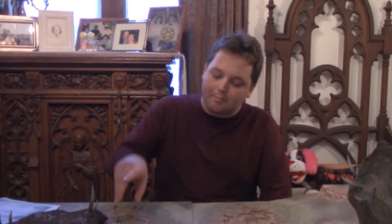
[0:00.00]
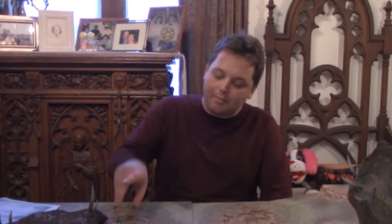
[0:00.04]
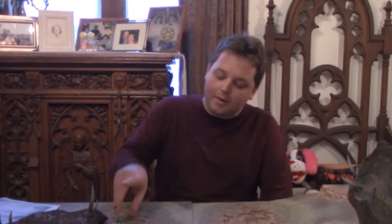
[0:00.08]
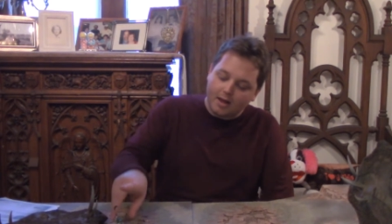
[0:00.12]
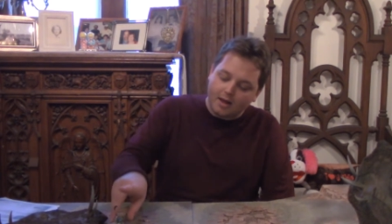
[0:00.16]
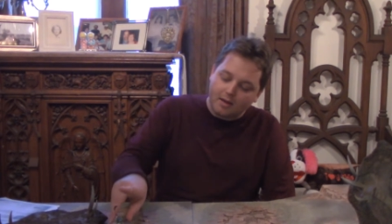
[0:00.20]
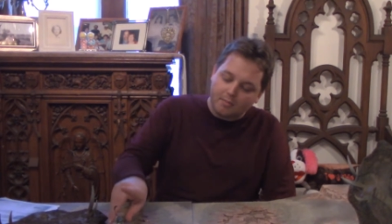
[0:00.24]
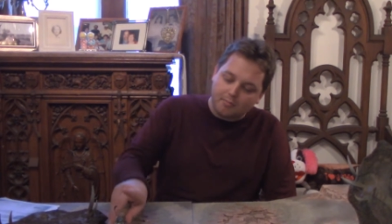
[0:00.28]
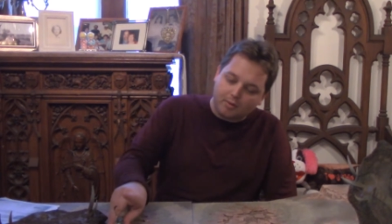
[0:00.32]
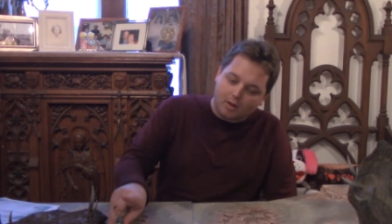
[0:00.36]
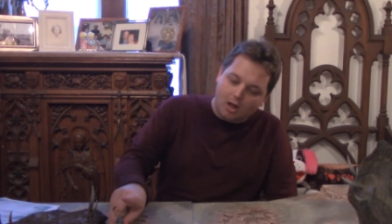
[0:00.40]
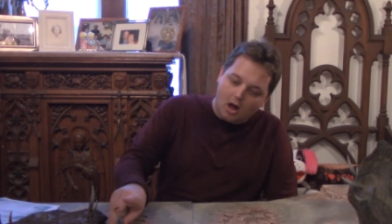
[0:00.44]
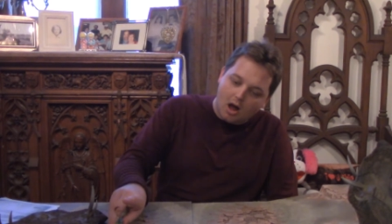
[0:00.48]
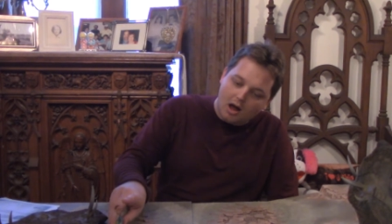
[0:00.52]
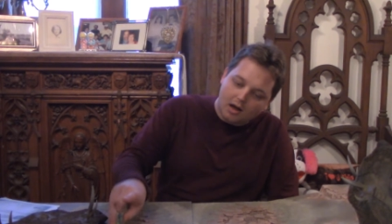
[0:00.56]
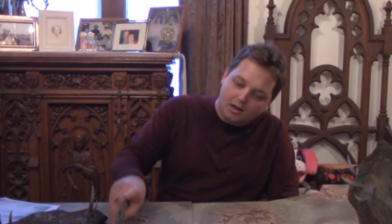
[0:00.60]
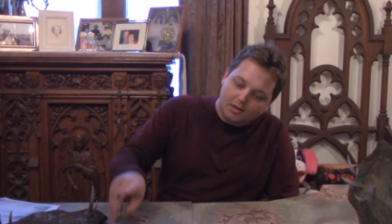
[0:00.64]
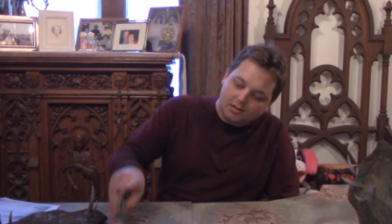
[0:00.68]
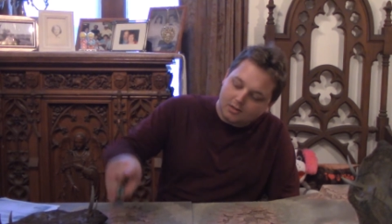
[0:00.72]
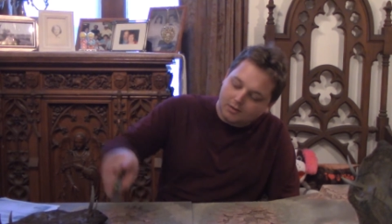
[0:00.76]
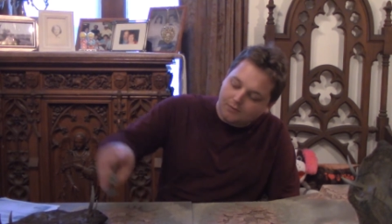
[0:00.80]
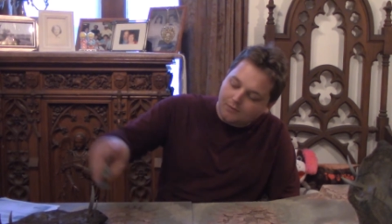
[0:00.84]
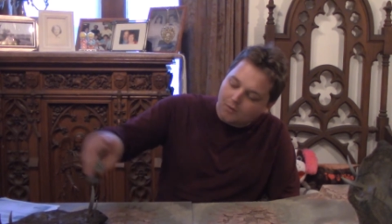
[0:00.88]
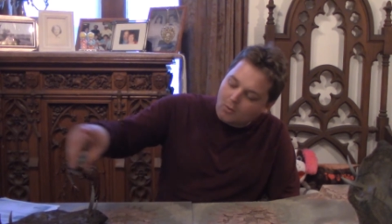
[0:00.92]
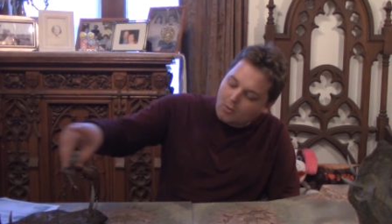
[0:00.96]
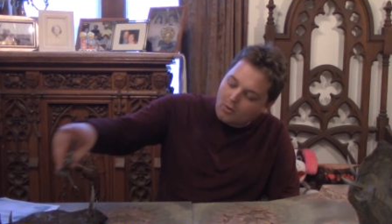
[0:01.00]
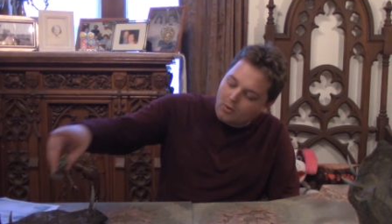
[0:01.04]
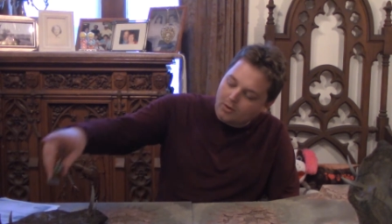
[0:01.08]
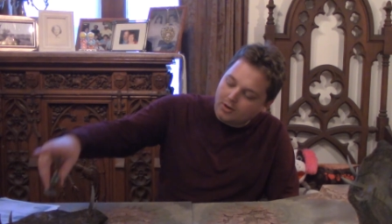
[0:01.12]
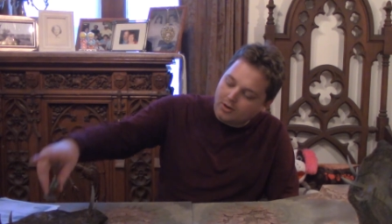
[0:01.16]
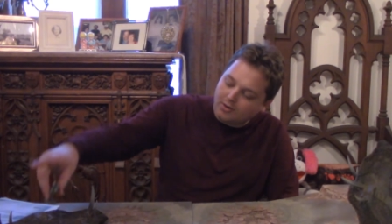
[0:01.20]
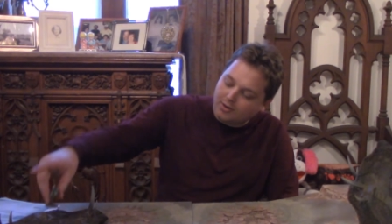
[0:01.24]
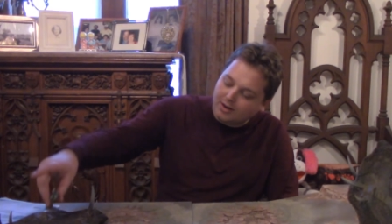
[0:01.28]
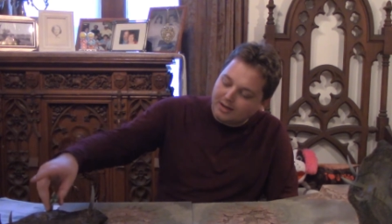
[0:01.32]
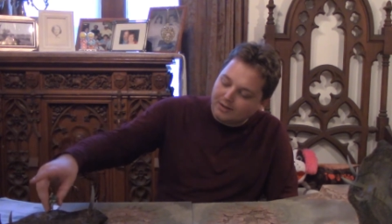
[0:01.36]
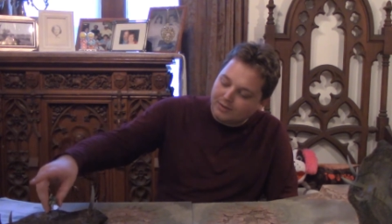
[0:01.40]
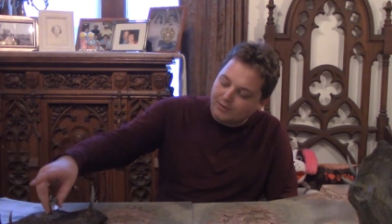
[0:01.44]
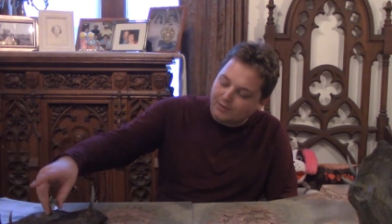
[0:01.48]
big blocks of Horde
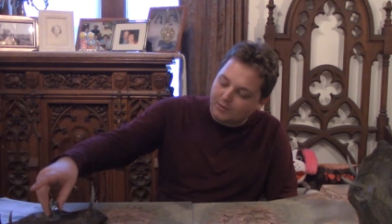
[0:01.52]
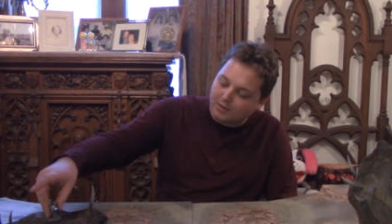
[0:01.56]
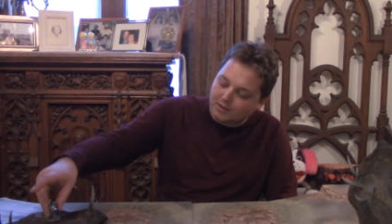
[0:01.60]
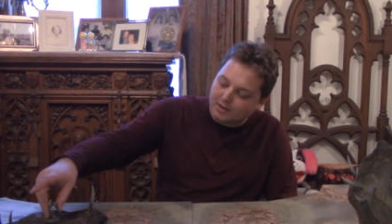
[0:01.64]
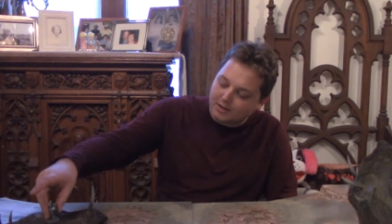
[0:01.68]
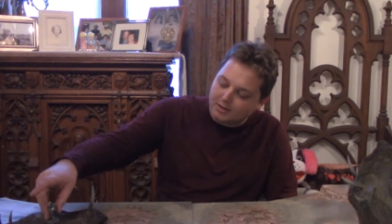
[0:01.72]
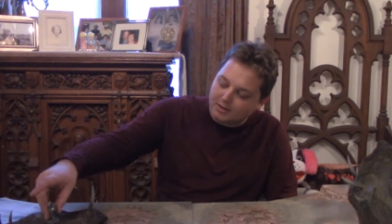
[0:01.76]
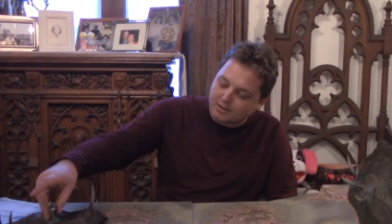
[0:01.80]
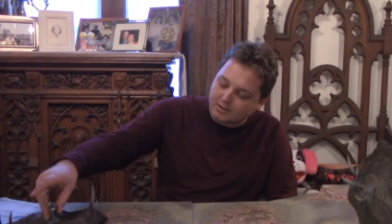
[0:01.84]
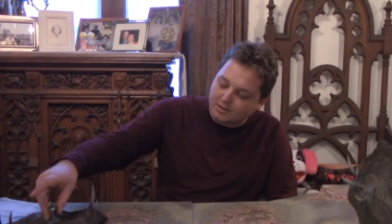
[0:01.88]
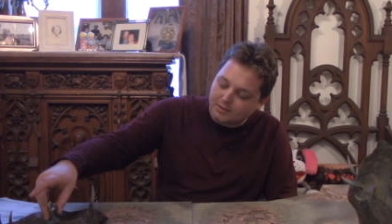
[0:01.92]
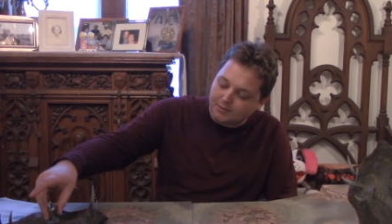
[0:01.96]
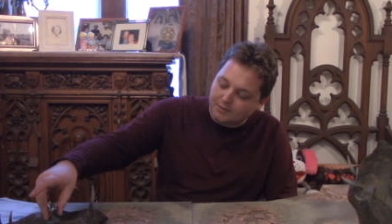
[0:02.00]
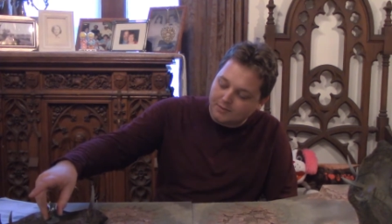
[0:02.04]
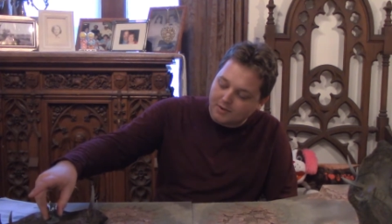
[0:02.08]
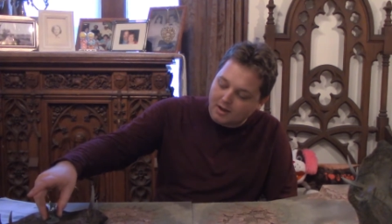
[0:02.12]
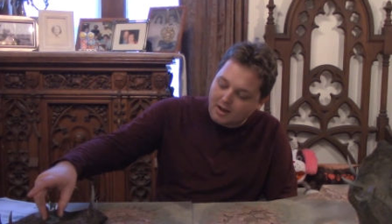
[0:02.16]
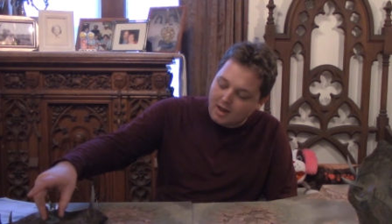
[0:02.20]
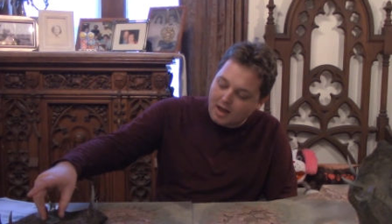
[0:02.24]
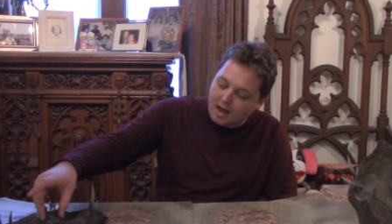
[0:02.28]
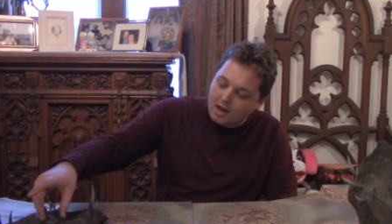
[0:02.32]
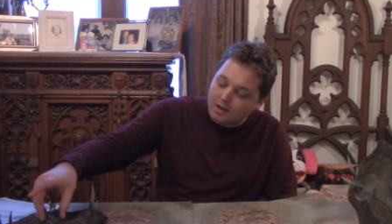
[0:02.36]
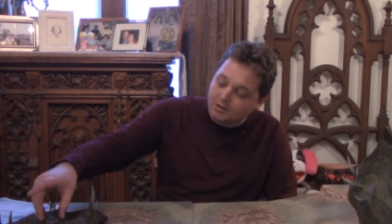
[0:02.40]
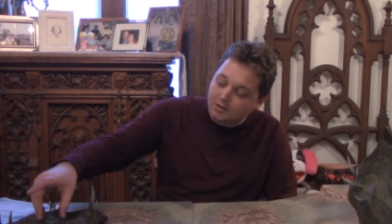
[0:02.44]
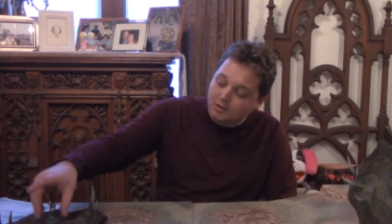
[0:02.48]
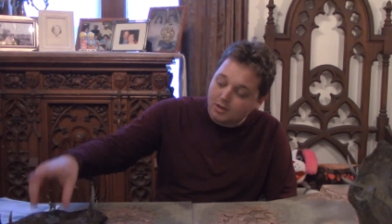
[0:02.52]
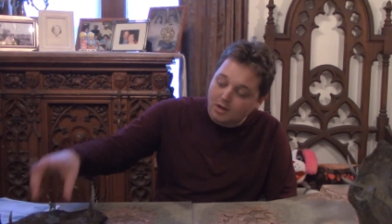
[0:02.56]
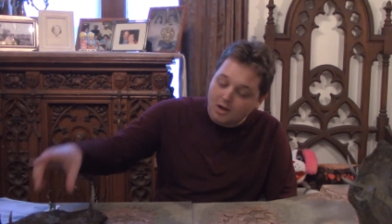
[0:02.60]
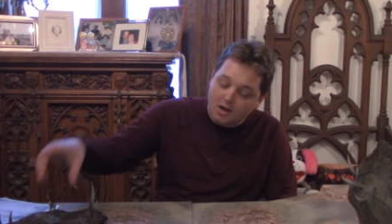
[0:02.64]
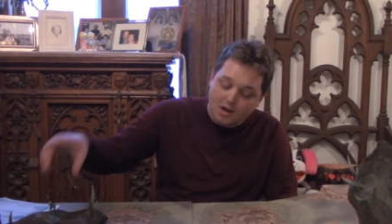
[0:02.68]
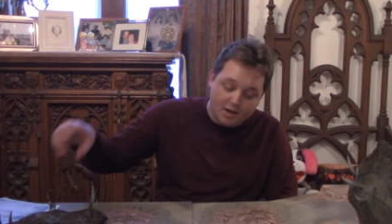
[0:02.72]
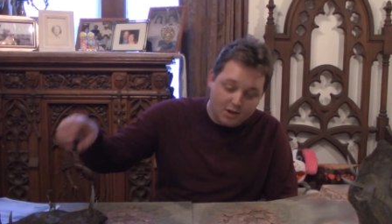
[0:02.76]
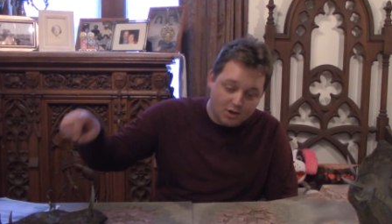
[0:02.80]
units for Legions of Nagash,